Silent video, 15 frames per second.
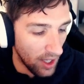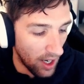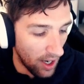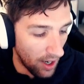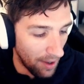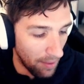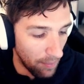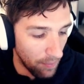
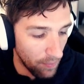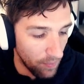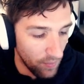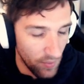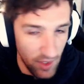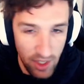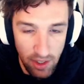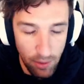Um,
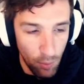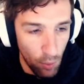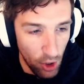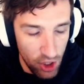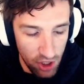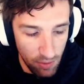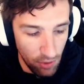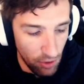you know,
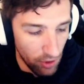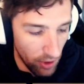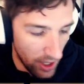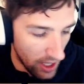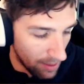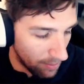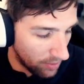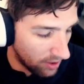watch some
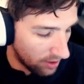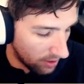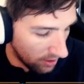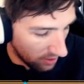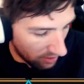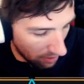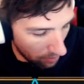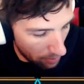streams,
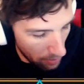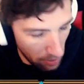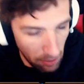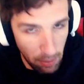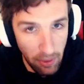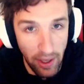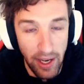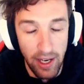see what people are
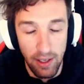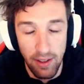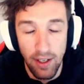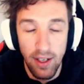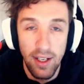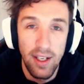playing.